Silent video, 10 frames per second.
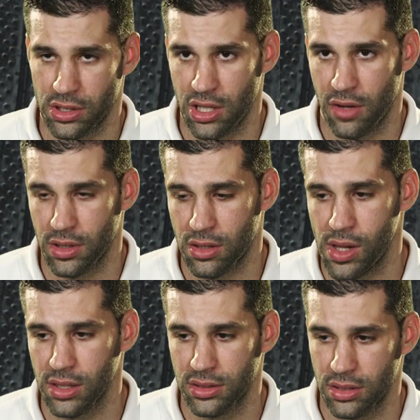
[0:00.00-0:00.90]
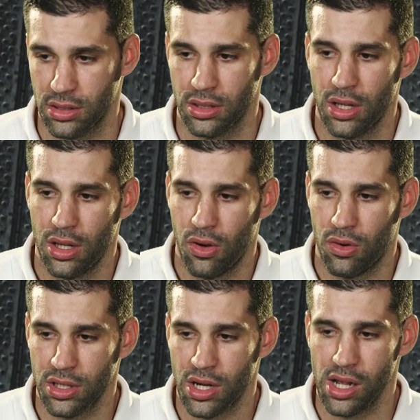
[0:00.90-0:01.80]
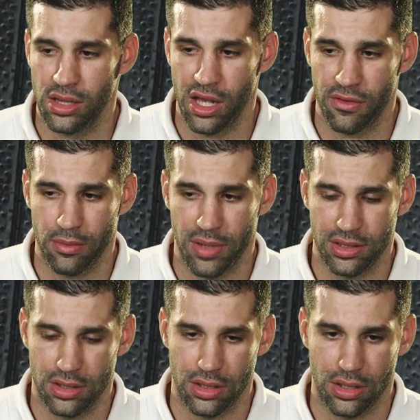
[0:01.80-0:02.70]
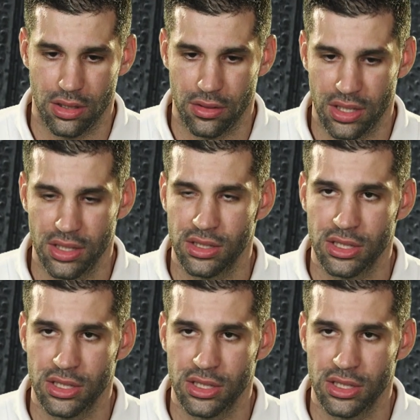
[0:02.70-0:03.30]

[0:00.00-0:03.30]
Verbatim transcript: he have a quality on a high level, but uh, his